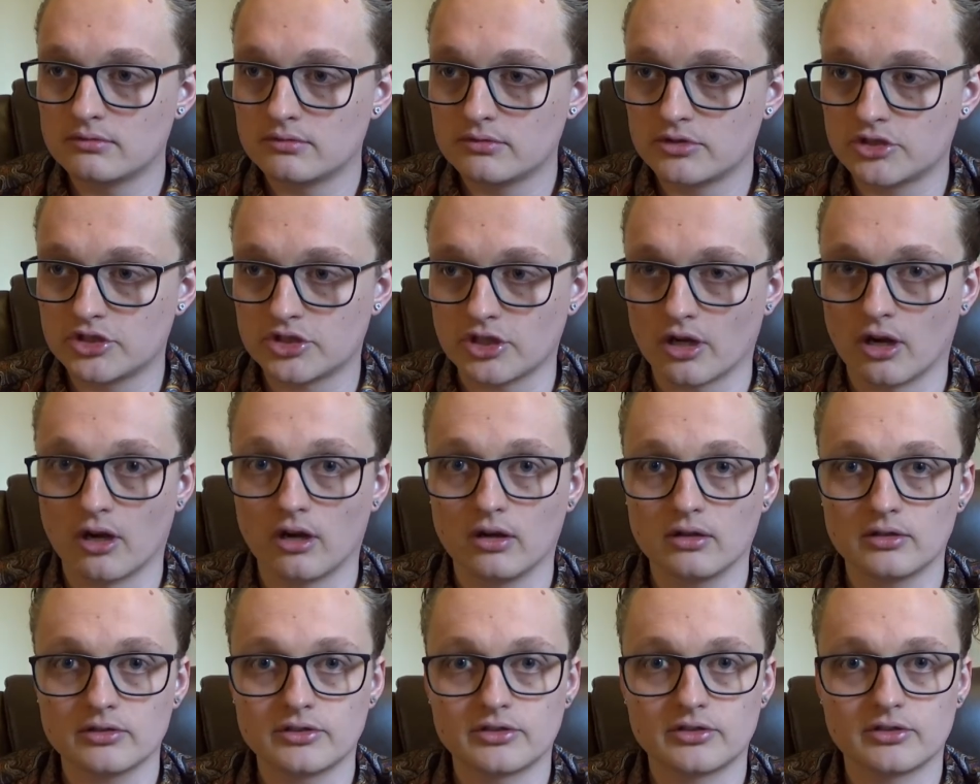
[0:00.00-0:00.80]

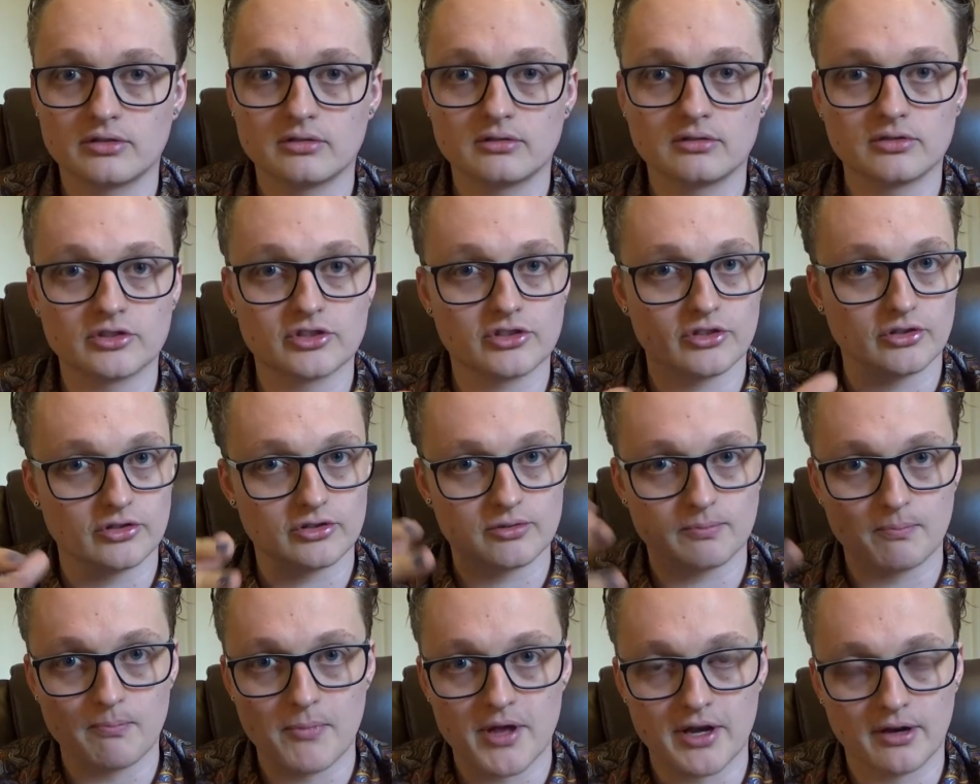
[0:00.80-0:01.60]
shots,
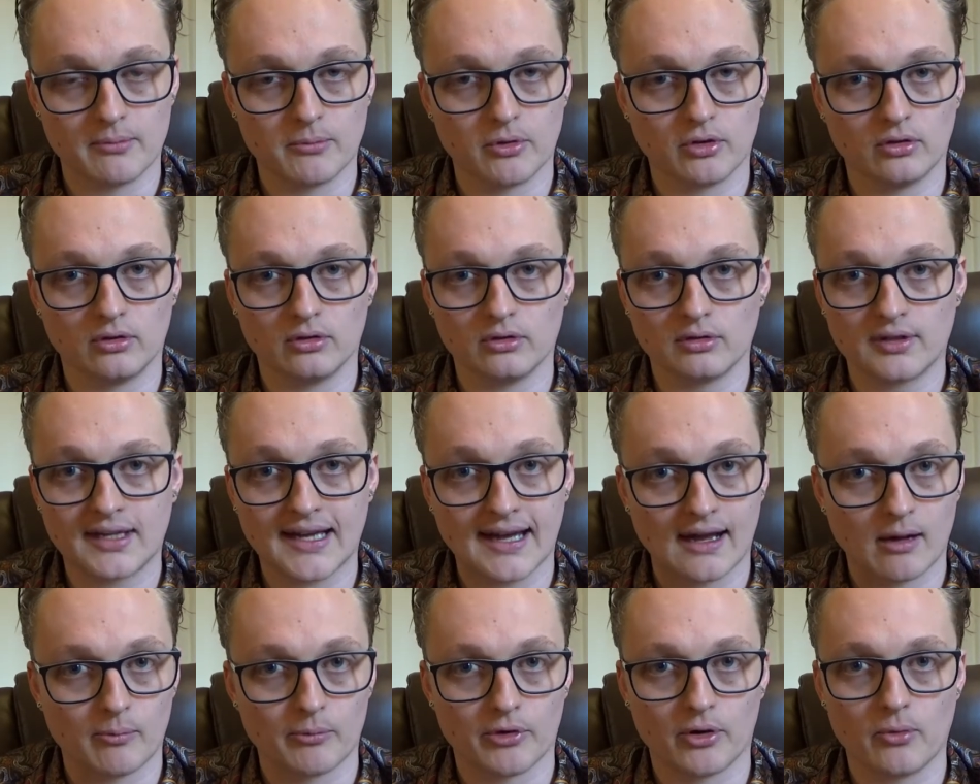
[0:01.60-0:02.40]
such minimal
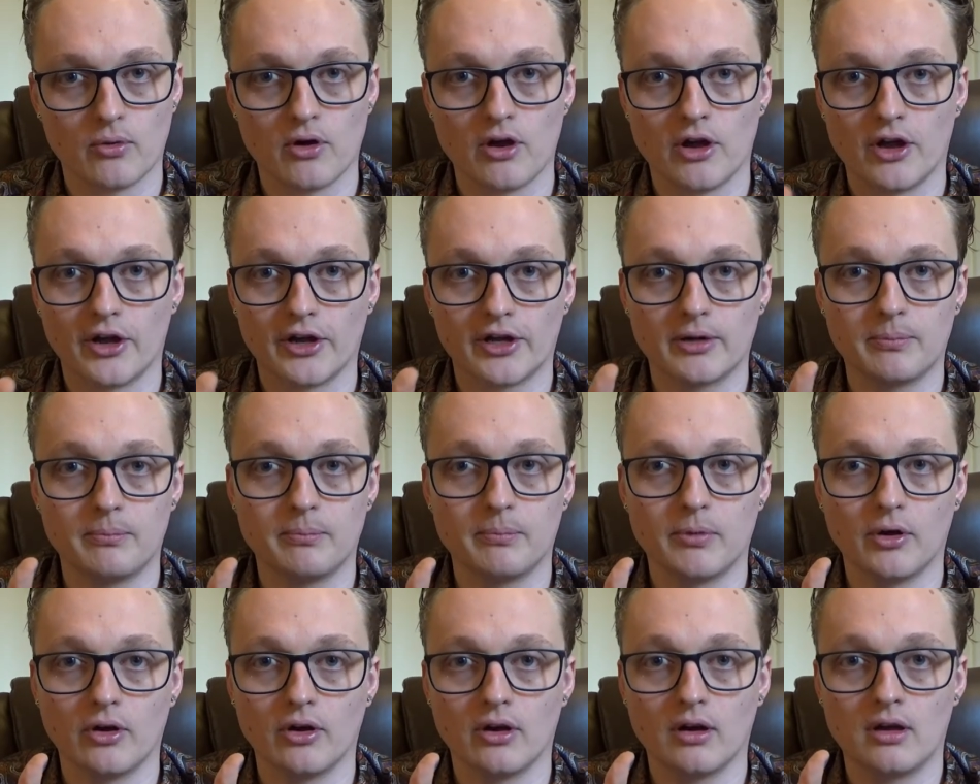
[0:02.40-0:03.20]
camera work,
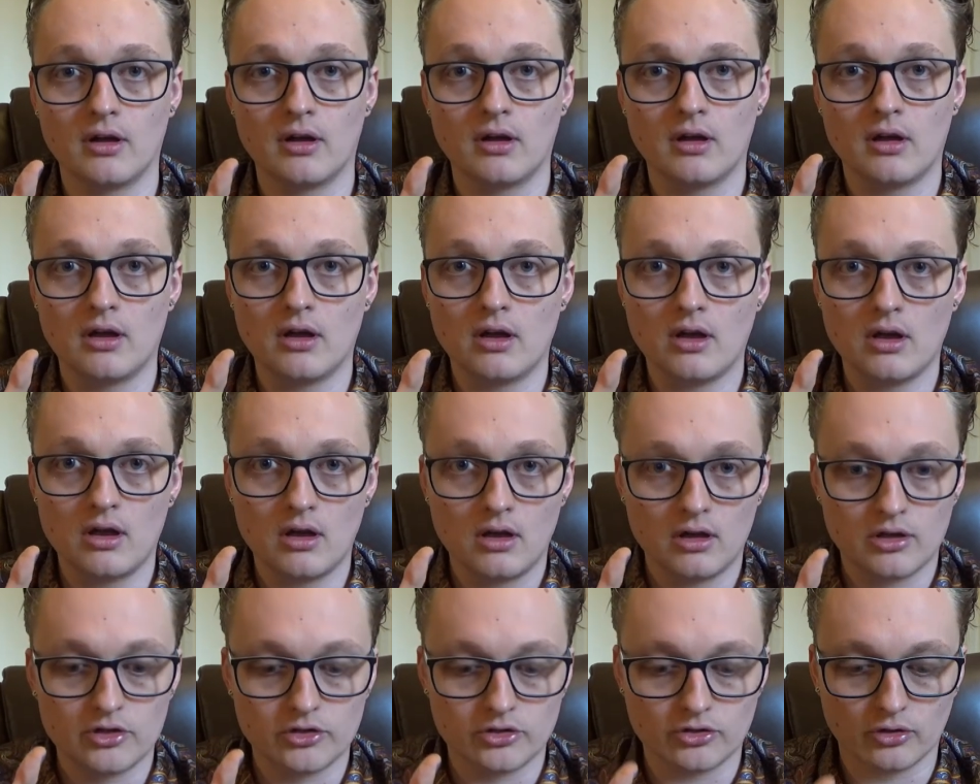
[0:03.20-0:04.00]
but
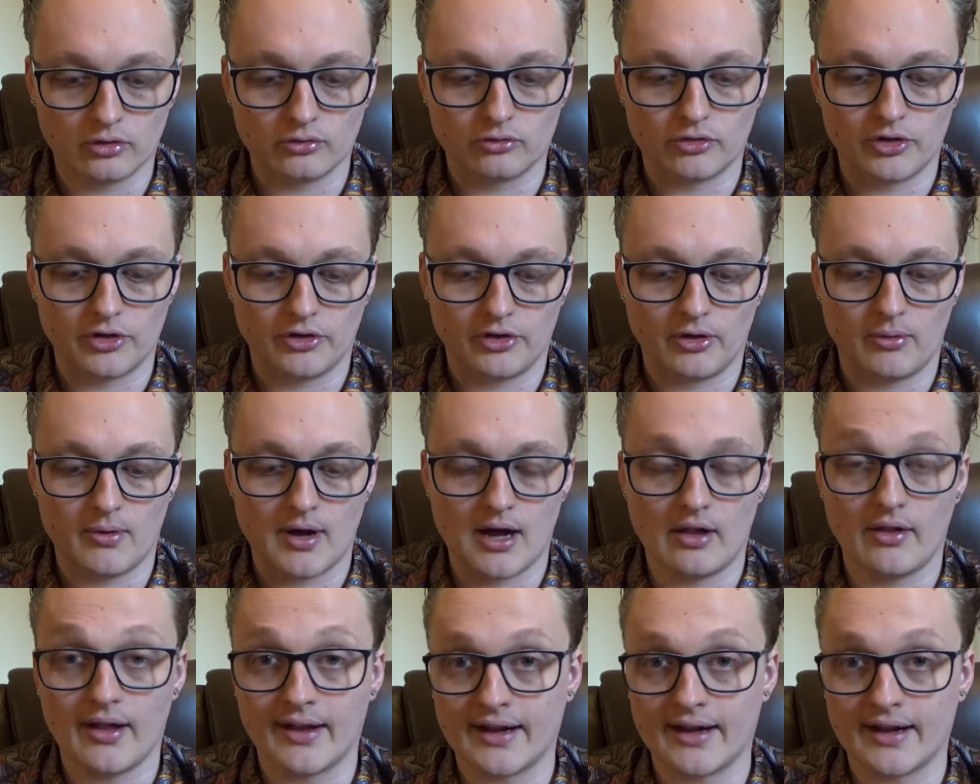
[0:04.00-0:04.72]
done really well.